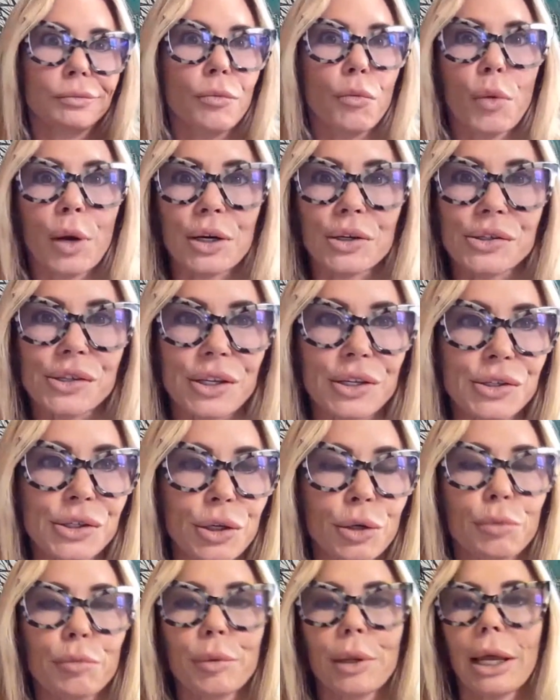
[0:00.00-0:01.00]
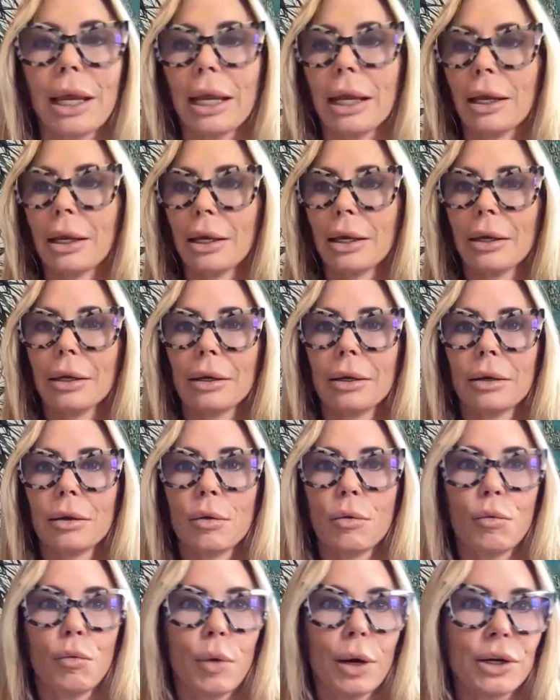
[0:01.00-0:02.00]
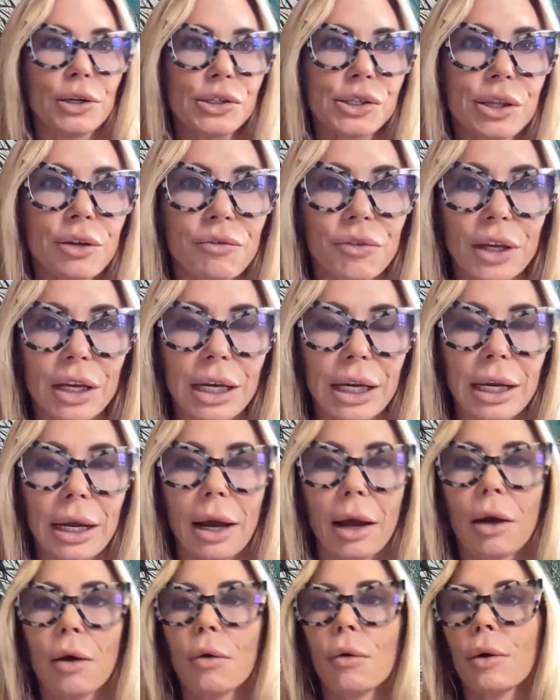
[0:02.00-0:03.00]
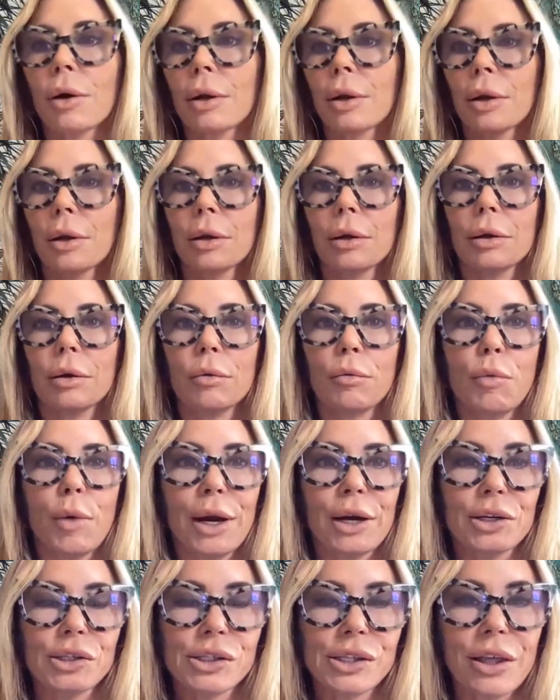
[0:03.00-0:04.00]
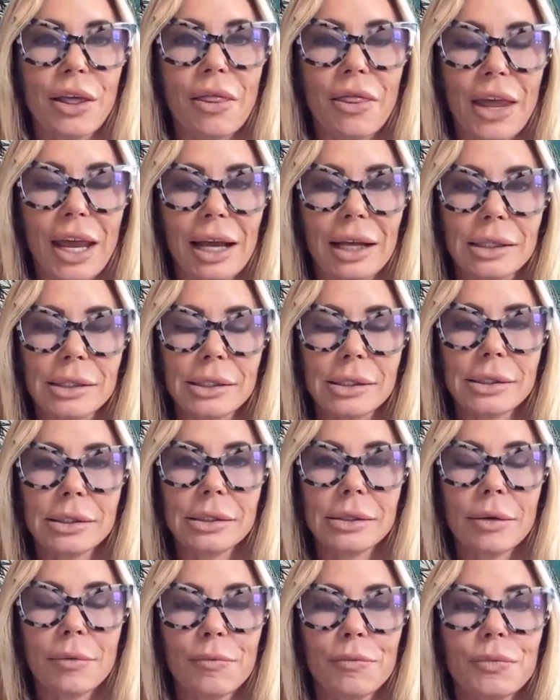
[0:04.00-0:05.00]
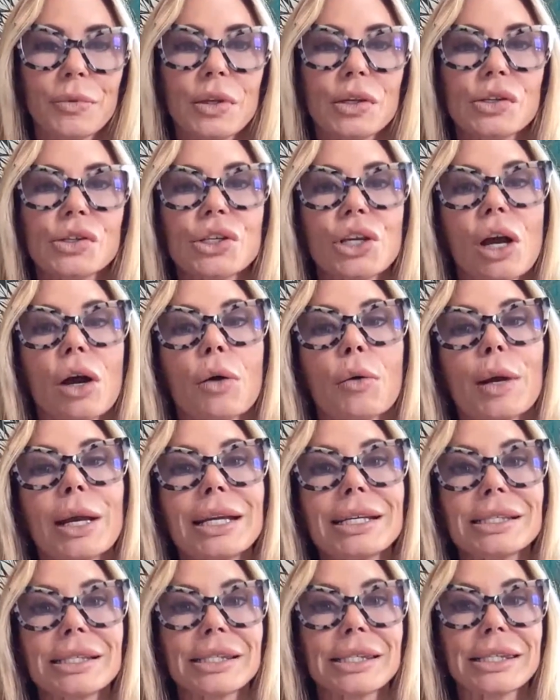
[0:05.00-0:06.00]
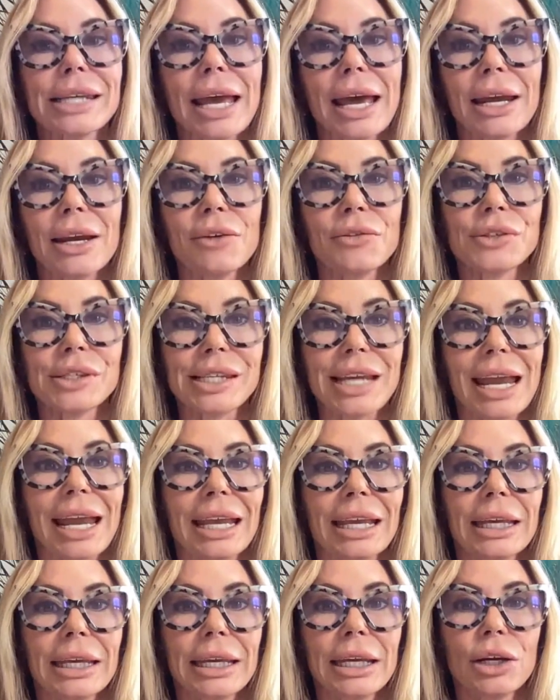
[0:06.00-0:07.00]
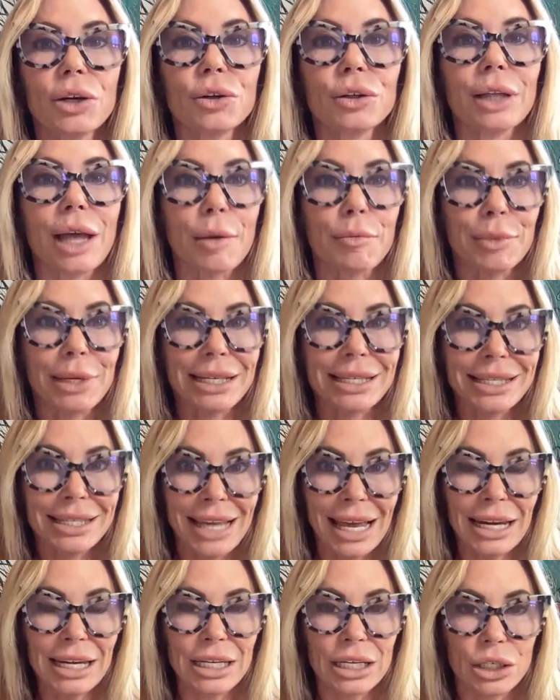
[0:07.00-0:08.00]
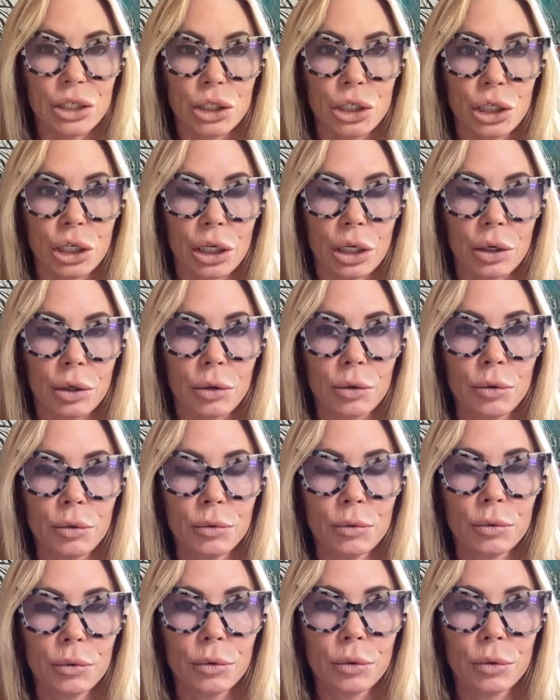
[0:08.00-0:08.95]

where's the Zoom link? Where's the video? Where's the this? So instead of saying, here, let me send it to you,